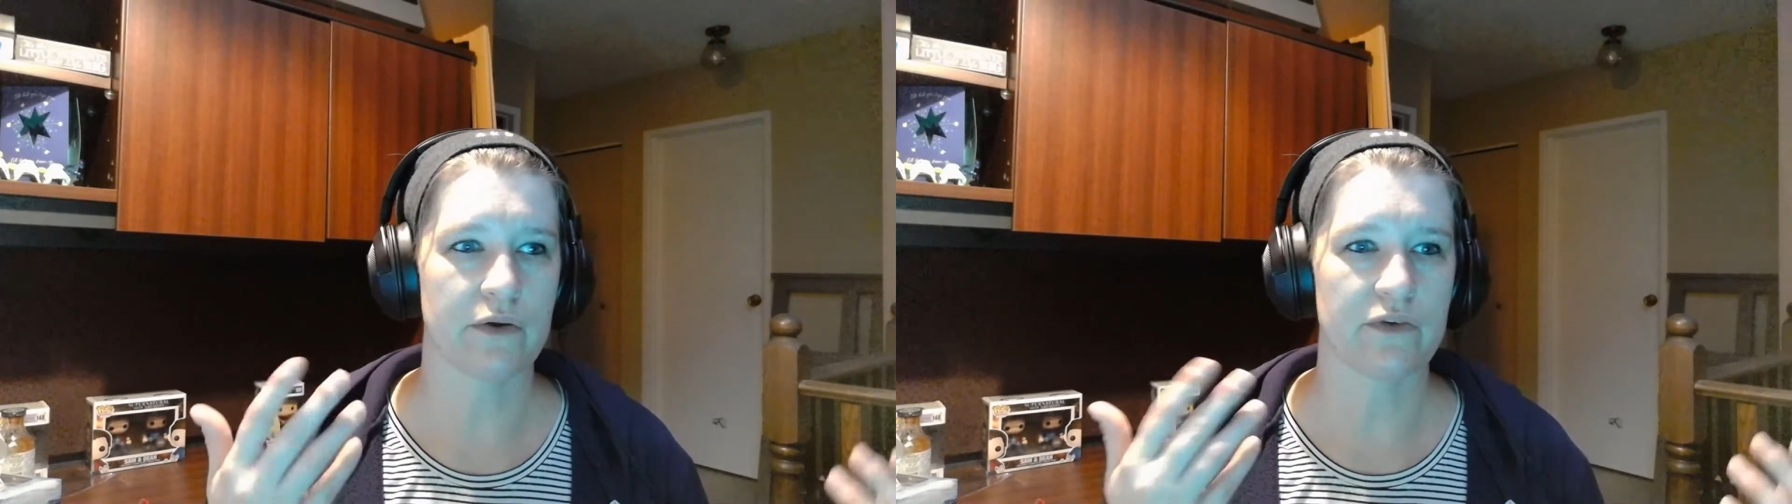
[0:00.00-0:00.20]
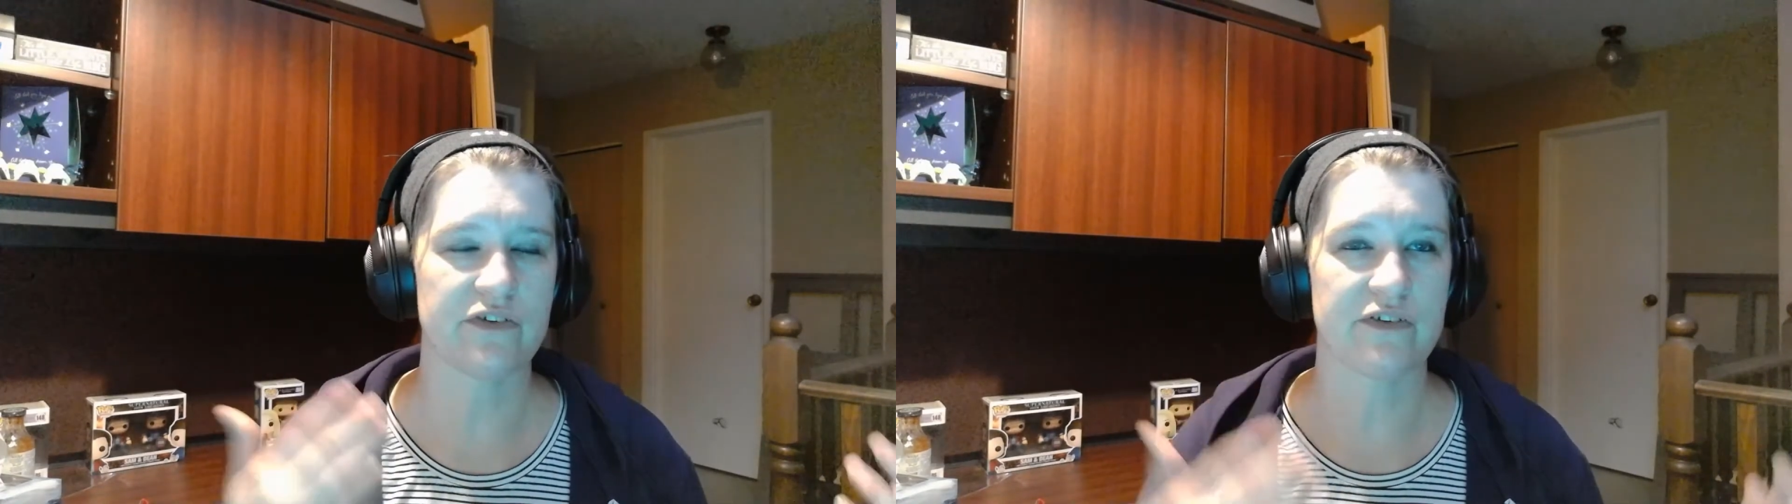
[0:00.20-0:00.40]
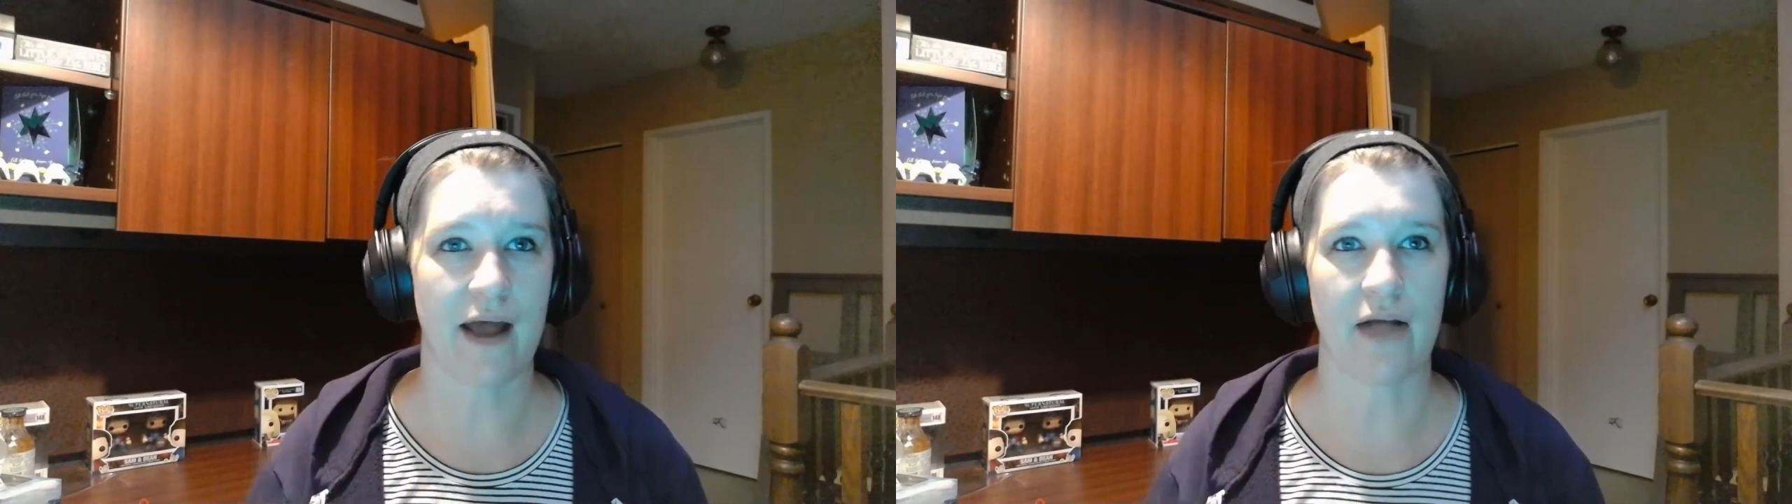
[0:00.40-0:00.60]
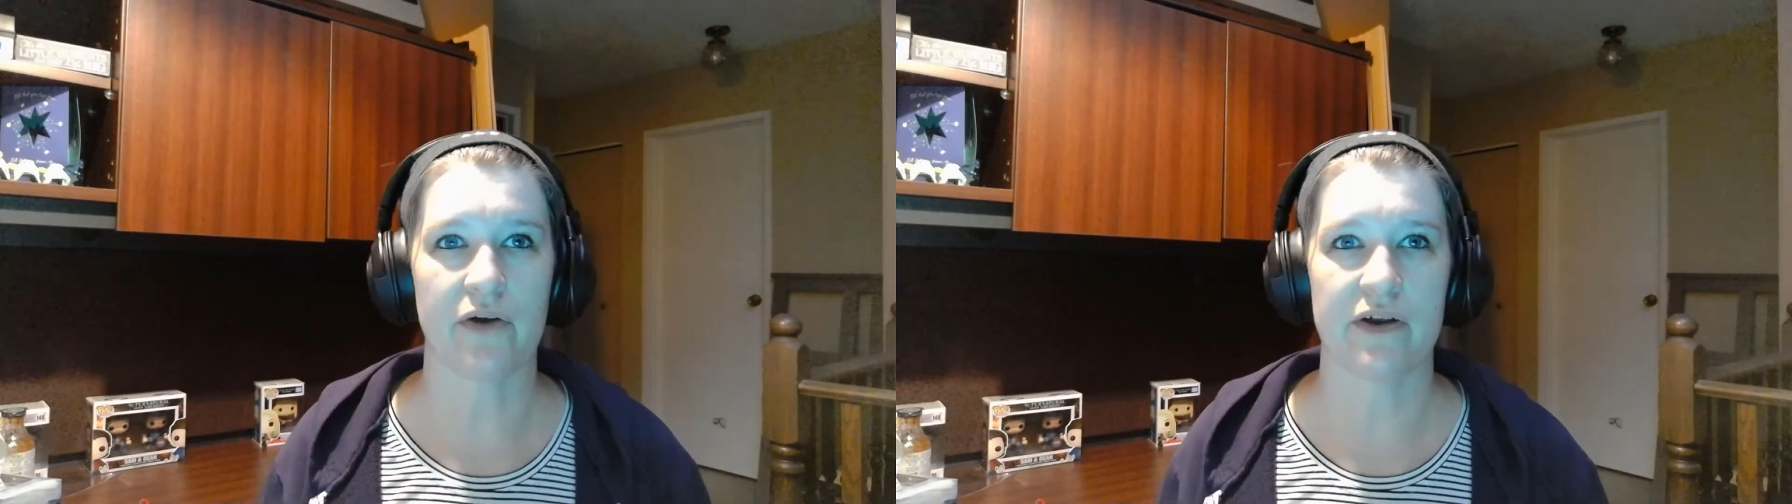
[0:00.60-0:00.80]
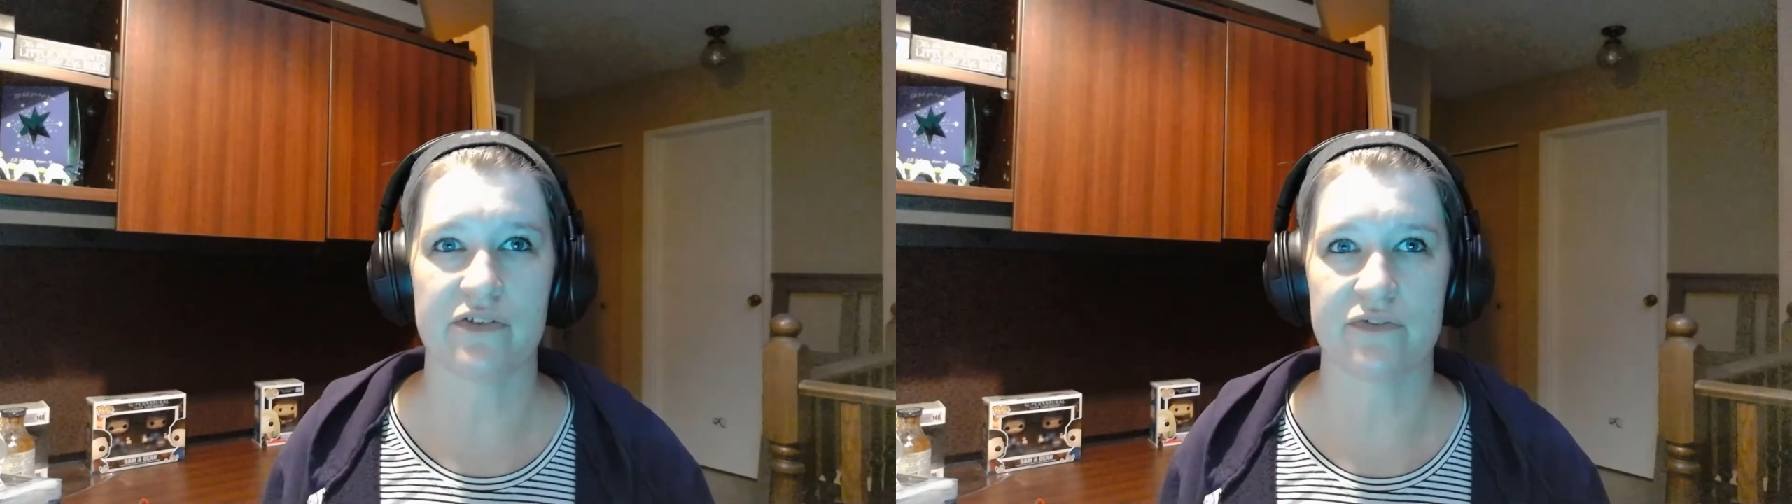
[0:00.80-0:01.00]
salary
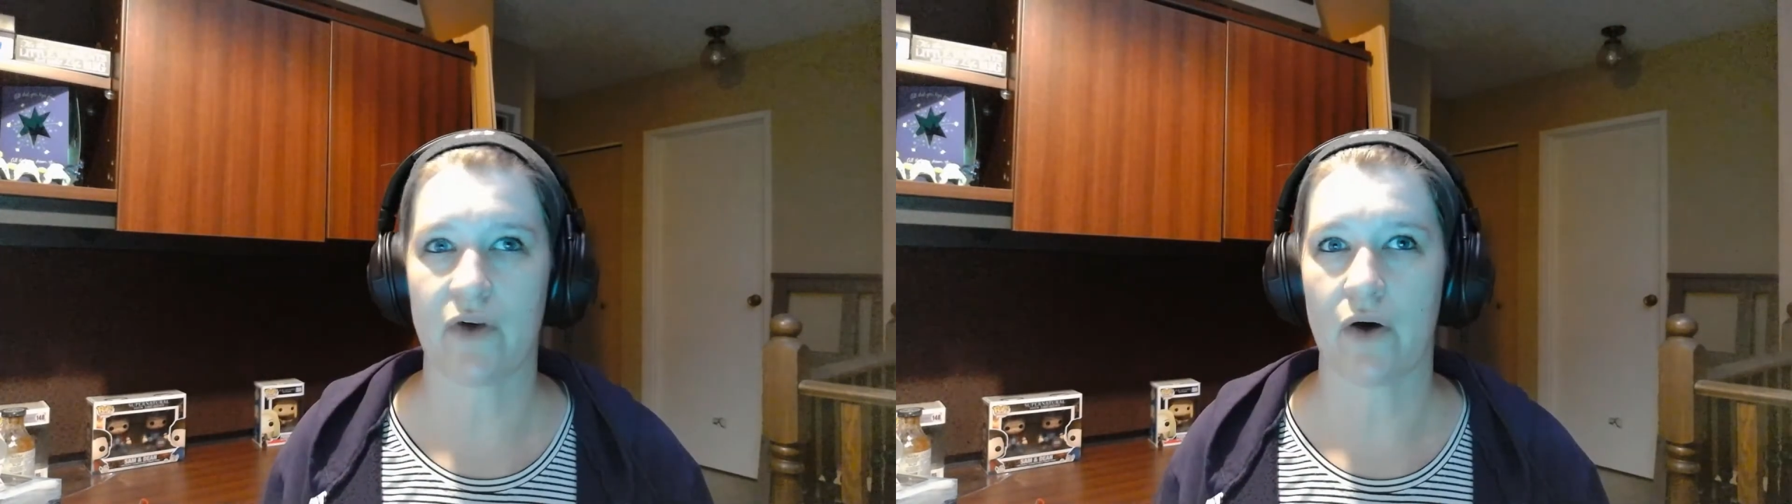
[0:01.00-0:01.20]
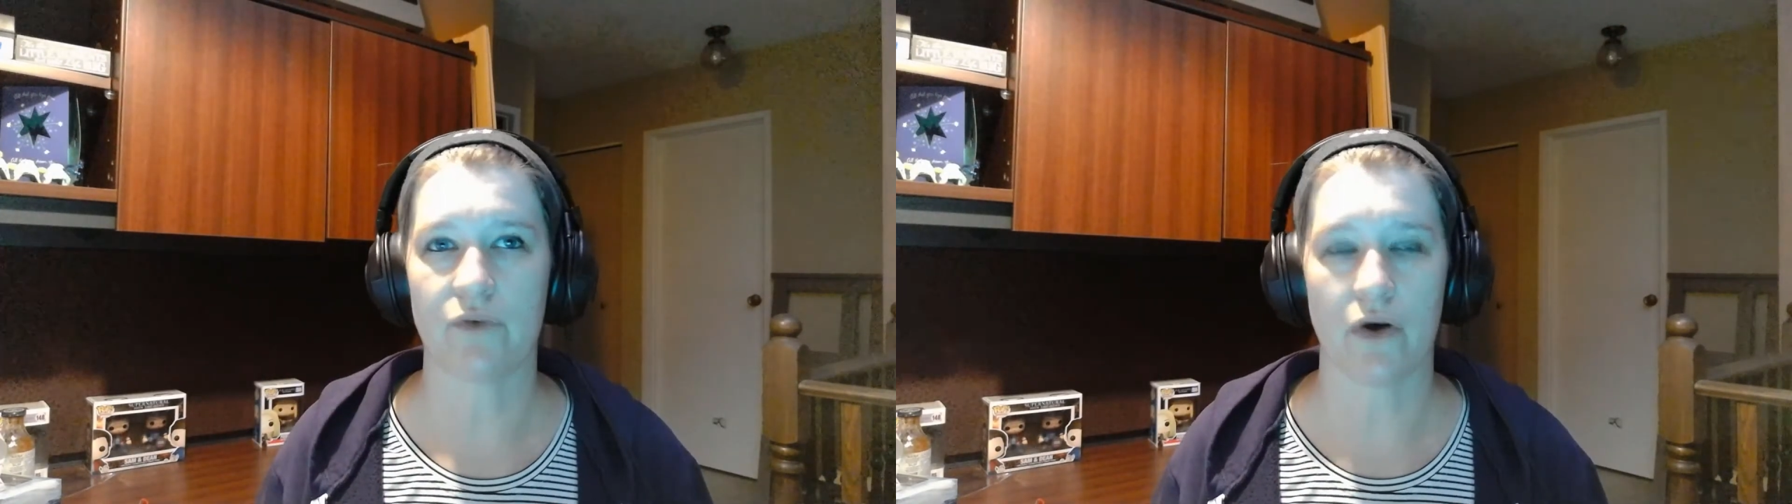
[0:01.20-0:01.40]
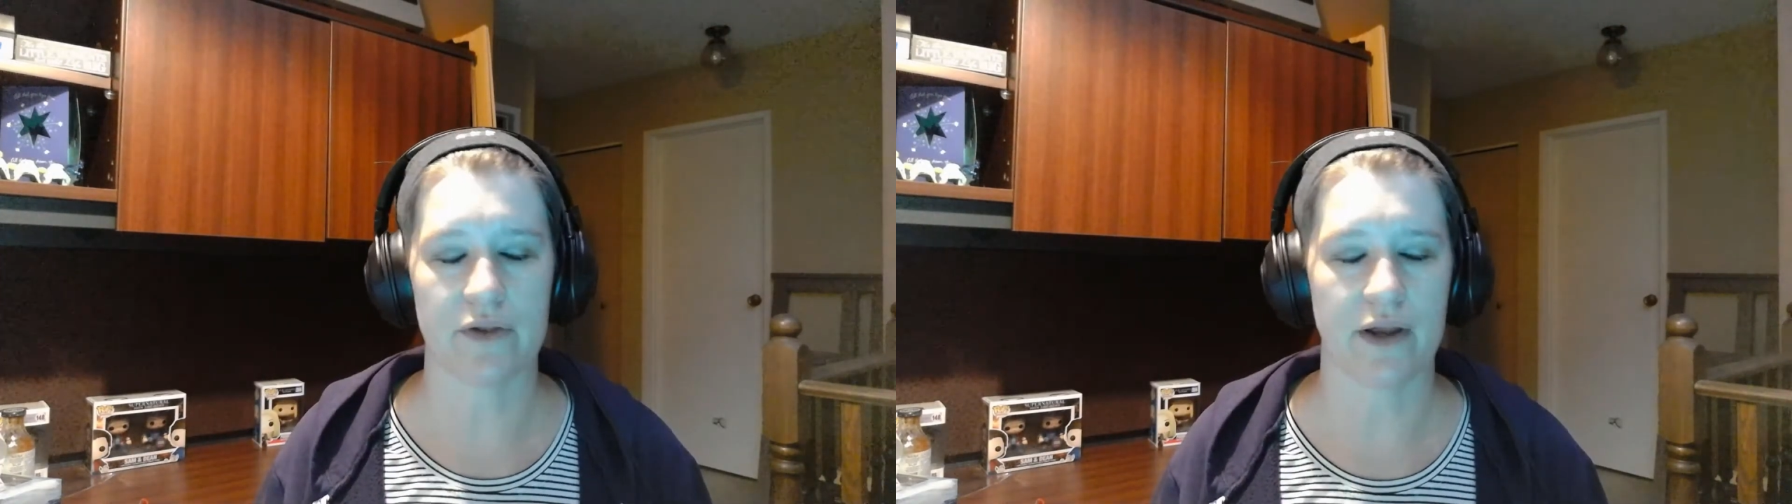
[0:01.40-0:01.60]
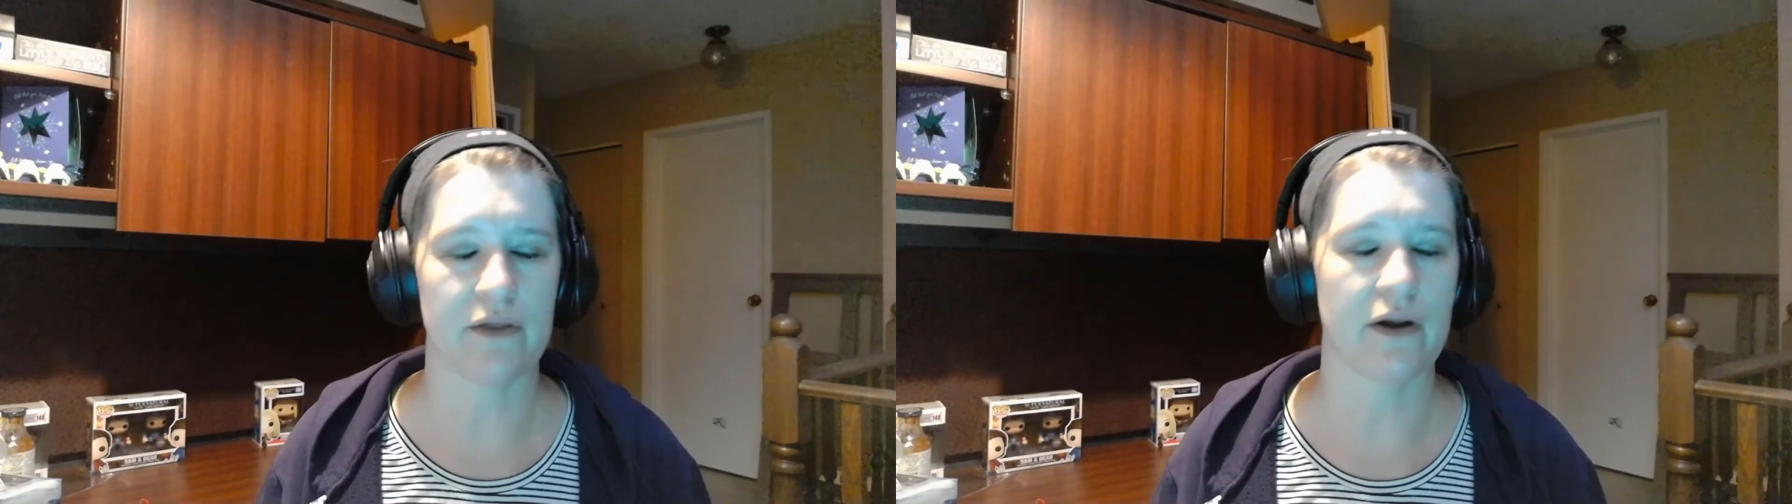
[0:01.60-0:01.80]
is involved altogether.